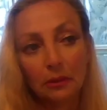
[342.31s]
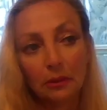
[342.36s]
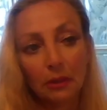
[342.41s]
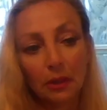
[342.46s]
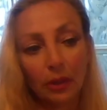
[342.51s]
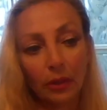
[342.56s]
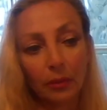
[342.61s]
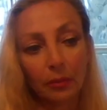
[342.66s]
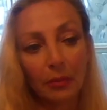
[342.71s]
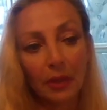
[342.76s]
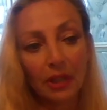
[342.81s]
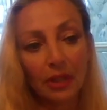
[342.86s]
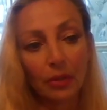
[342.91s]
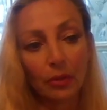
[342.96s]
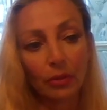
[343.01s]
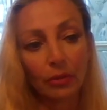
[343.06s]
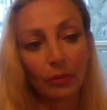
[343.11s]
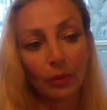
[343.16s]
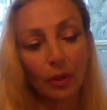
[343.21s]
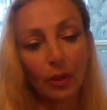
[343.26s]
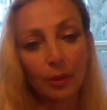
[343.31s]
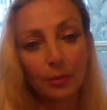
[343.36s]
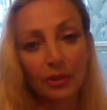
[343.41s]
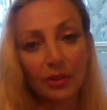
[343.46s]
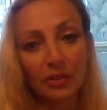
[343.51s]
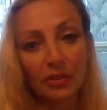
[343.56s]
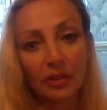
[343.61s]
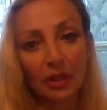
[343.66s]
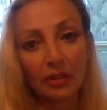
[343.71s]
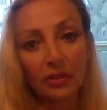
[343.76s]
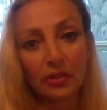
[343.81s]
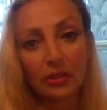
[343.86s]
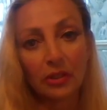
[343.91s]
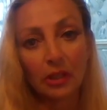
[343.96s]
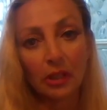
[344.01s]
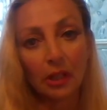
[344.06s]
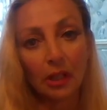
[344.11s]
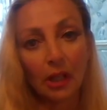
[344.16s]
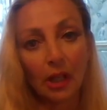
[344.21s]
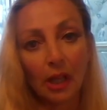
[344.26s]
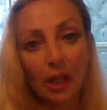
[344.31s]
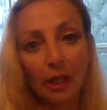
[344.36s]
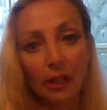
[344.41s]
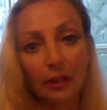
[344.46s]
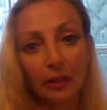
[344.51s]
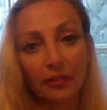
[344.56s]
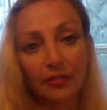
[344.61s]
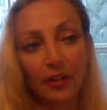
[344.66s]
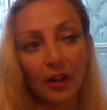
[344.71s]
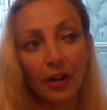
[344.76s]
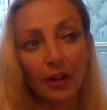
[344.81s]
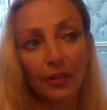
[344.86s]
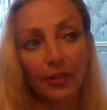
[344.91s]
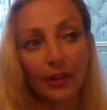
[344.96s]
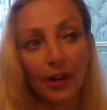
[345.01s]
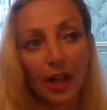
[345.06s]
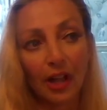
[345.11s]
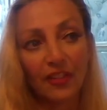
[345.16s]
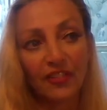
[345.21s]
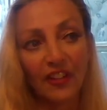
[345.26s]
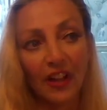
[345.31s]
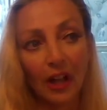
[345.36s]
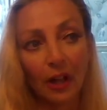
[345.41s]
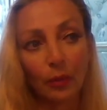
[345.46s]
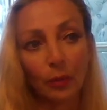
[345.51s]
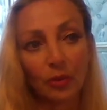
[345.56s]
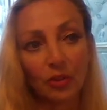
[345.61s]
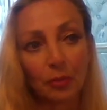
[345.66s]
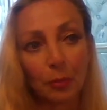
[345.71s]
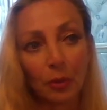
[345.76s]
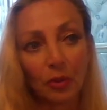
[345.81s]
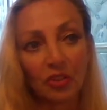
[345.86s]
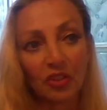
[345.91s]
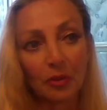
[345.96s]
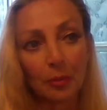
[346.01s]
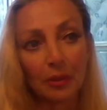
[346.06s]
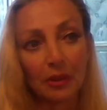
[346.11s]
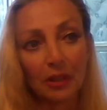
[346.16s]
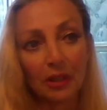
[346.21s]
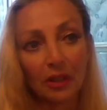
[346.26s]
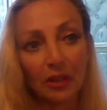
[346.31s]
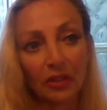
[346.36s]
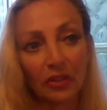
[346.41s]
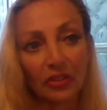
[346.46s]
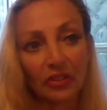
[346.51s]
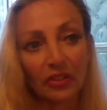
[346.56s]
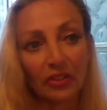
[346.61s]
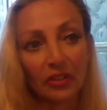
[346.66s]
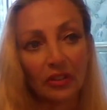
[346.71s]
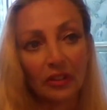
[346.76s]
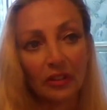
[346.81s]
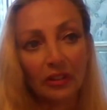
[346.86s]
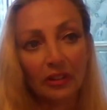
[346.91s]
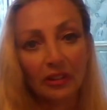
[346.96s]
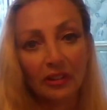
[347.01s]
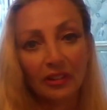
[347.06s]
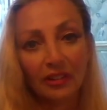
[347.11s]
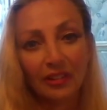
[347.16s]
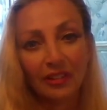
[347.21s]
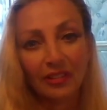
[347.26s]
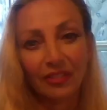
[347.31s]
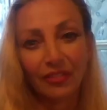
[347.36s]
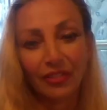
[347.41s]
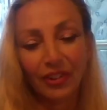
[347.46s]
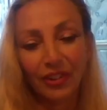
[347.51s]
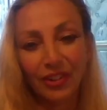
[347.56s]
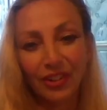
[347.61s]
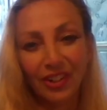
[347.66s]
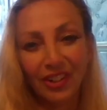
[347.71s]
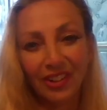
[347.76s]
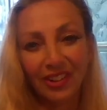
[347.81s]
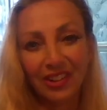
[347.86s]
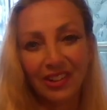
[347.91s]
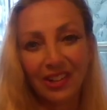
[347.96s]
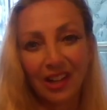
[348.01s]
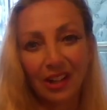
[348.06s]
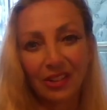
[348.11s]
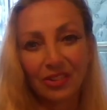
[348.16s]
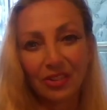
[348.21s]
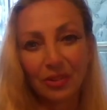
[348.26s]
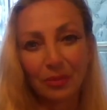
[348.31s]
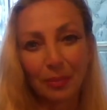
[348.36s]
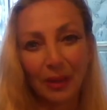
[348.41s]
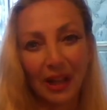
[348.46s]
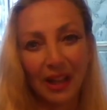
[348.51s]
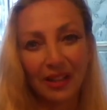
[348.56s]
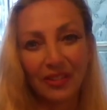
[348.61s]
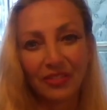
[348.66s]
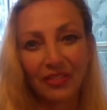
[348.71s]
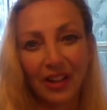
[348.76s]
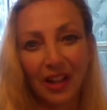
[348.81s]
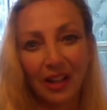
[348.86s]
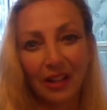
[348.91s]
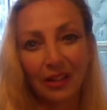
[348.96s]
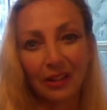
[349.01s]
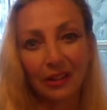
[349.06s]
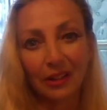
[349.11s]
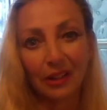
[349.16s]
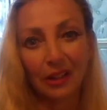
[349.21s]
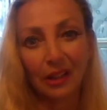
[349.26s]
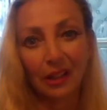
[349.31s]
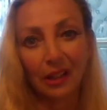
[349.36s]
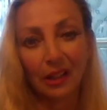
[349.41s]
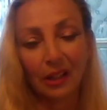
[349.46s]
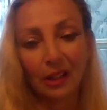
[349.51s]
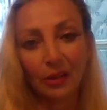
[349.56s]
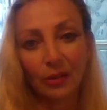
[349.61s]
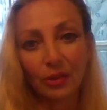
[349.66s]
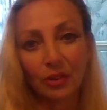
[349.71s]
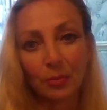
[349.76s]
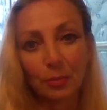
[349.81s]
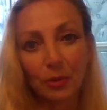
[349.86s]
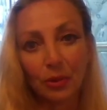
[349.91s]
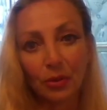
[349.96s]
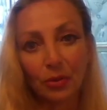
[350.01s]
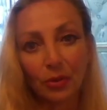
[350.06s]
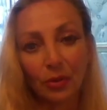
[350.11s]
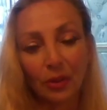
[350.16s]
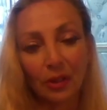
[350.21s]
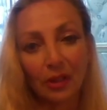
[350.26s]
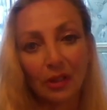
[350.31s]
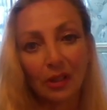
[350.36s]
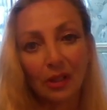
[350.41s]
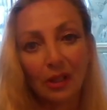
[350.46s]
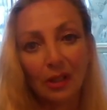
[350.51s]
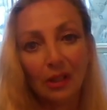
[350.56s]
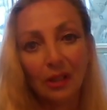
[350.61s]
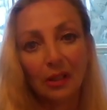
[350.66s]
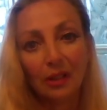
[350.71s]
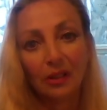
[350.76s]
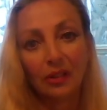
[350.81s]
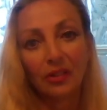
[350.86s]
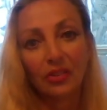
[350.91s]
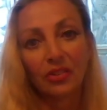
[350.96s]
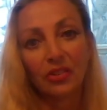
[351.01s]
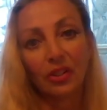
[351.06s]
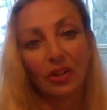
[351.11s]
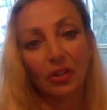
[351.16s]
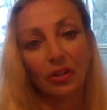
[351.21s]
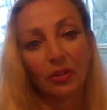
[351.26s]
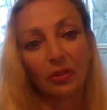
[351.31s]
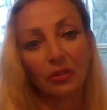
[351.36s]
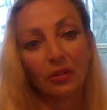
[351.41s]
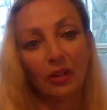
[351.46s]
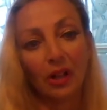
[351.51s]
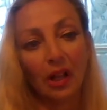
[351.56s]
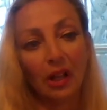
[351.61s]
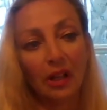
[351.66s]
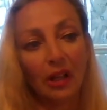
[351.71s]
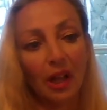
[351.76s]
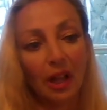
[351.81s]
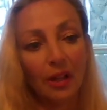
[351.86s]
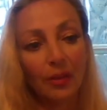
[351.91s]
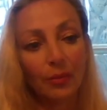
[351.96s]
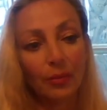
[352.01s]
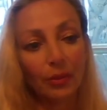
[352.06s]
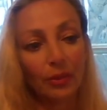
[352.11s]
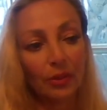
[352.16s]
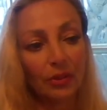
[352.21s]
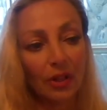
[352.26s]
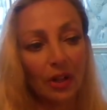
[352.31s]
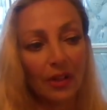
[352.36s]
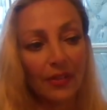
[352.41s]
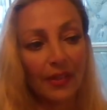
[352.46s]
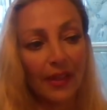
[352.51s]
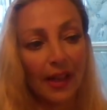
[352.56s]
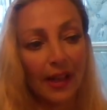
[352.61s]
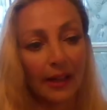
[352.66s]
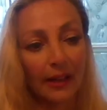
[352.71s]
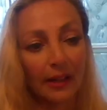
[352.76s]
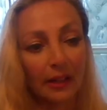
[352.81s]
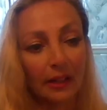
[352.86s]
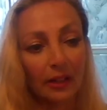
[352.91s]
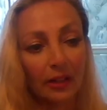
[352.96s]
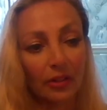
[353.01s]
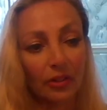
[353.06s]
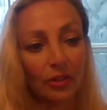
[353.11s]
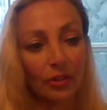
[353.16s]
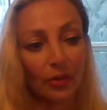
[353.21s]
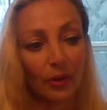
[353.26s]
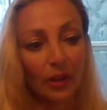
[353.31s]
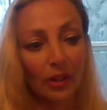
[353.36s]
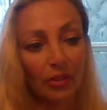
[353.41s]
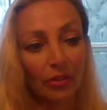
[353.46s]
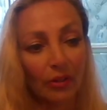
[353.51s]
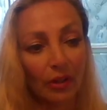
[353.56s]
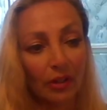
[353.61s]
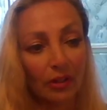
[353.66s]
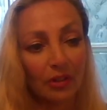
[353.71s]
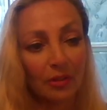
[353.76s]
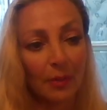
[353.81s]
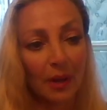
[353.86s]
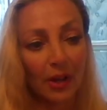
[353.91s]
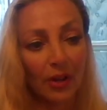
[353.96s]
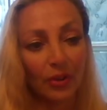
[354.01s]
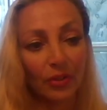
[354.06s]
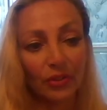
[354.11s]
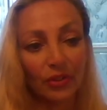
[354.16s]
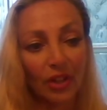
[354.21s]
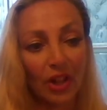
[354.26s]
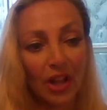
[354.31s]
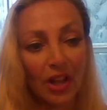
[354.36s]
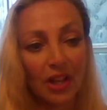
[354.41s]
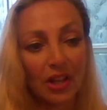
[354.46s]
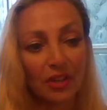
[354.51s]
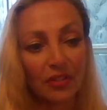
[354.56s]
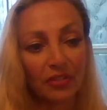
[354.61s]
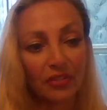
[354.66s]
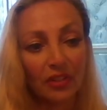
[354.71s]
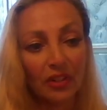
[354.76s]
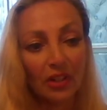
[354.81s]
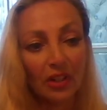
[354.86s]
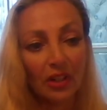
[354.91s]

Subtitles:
make you throw up, disgusting. And the file that I found was supposed to be his vanilla, not so bad file, and it was putrid. So I worked on that and under great threat to my own life.